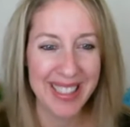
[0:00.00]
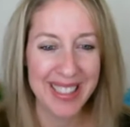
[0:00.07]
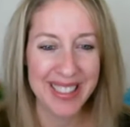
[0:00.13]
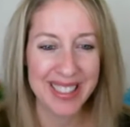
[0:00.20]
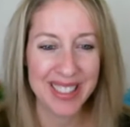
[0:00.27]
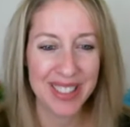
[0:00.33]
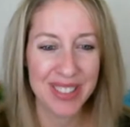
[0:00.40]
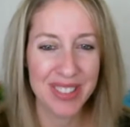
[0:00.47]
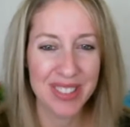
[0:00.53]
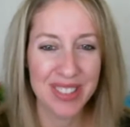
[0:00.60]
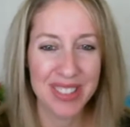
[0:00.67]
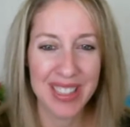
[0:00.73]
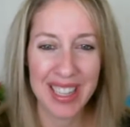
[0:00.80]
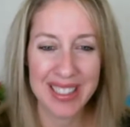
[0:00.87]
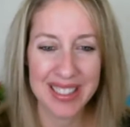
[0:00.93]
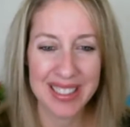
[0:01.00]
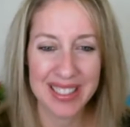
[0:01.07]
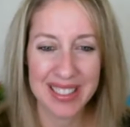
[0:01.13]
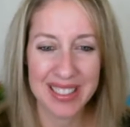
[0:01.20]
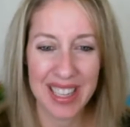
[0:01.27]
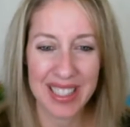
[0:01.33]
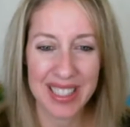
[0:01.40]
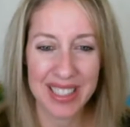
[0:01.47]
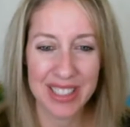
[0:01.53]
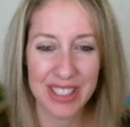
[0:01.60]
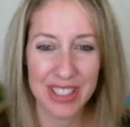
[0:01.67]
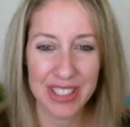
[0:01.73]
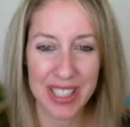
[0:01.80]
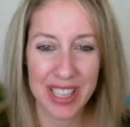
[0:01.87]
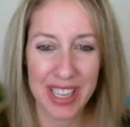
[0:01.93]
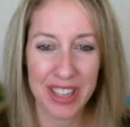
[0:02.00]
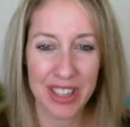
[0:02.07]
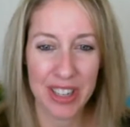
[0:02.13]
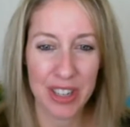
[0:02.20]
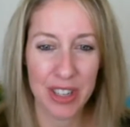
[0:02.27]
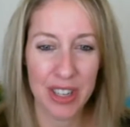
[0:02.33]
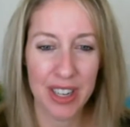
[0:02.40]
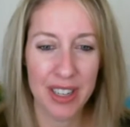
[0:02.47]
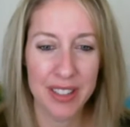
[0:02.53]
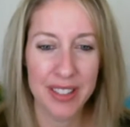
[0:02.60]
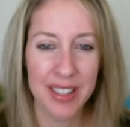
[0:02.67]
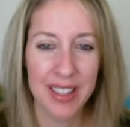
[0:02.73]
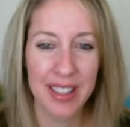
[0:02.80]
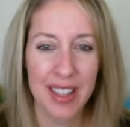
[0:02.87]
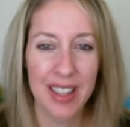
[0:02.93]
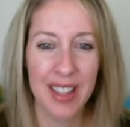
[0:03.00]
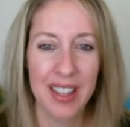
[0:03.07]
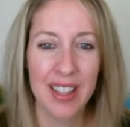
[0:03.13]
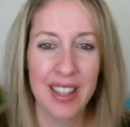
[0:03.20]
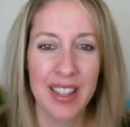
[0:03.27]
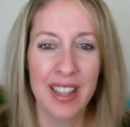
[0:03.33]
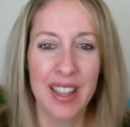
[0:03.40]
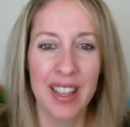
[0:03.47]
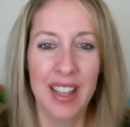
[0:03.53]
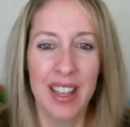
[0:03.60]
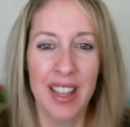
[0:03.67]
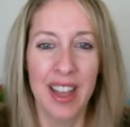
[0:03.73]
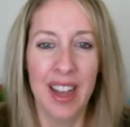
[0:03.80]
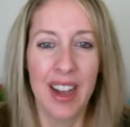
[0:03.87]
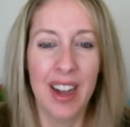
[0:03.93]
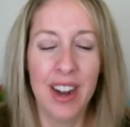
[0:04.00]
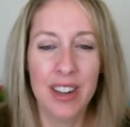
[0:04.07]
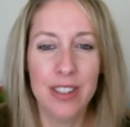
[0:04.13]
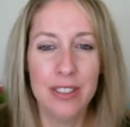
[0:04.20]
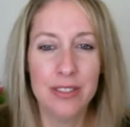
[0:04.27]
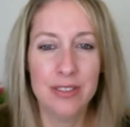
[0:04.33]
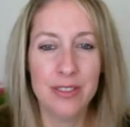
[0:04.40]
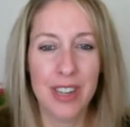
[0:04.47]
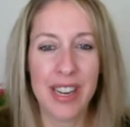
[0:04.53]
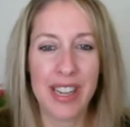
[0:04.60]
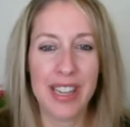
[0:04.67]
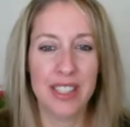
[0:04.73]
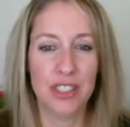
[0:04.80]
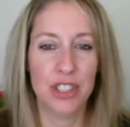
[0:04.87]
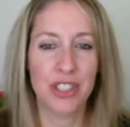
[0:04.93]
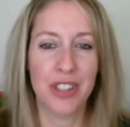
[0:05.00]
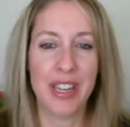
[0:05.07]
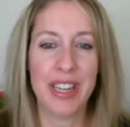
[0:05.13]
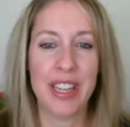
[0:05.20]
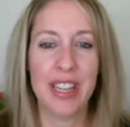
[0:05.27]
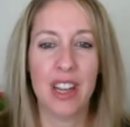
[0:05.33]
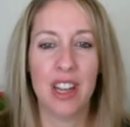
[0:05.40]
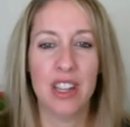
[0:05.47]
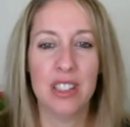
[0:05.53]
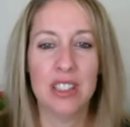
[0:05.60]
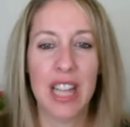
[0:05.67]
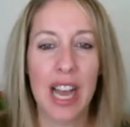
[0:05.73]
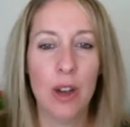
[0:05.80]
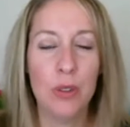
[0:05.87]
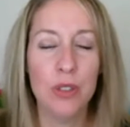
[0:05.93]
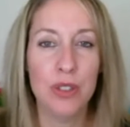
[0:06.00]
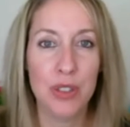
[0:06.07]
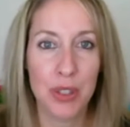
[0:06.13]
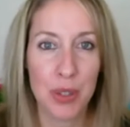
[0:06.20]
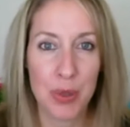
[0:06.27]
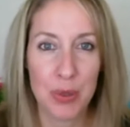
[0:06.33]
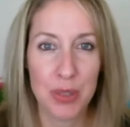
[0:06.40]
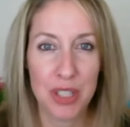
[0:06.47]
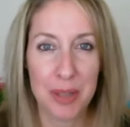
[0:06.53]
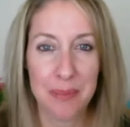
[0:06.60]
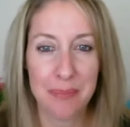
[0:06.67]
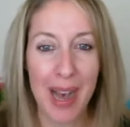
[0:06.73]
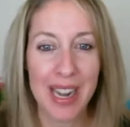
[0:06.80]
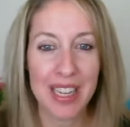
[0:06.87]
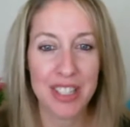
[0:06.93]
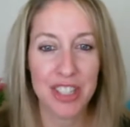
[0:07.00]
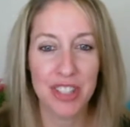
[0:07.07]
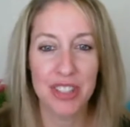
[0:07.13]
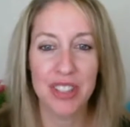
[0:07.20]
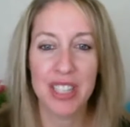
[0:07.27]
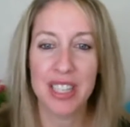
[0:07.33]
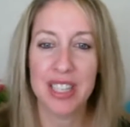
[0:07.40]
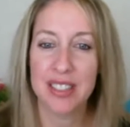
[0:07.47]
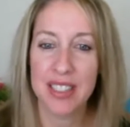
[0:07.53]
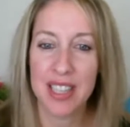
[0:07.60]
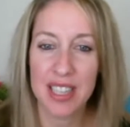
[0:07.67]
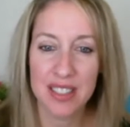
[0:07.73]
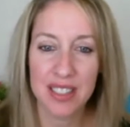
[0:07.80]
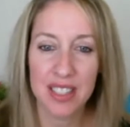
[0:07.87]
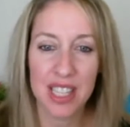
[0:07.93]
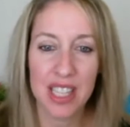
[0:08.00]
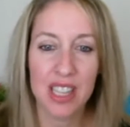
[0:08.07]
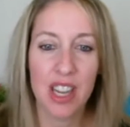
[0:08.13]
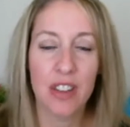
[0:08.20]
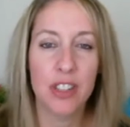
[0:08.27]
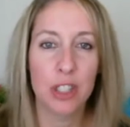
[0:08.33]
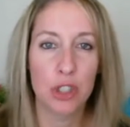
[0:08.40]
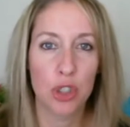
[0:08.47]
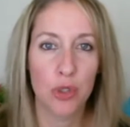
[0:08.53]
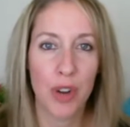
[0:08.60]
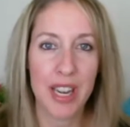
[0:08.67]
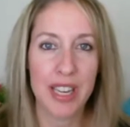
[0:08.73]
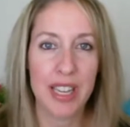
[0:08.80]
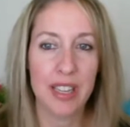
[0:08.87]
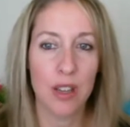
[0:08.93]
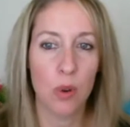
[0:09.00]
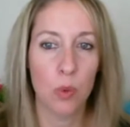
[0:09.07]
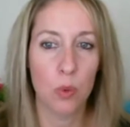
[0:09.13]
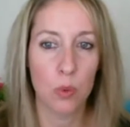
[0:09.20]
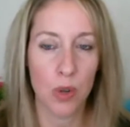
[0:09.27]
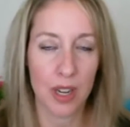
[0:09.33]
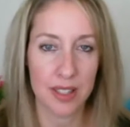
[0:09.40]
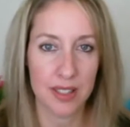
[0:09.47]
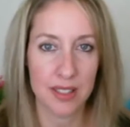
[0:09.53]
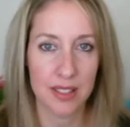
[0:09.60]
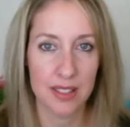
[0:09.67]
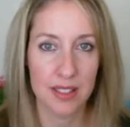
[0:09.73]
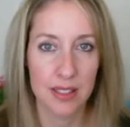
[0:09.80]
So let's take a look here. Heart rate training allows you to monitor the intensity of your training runs.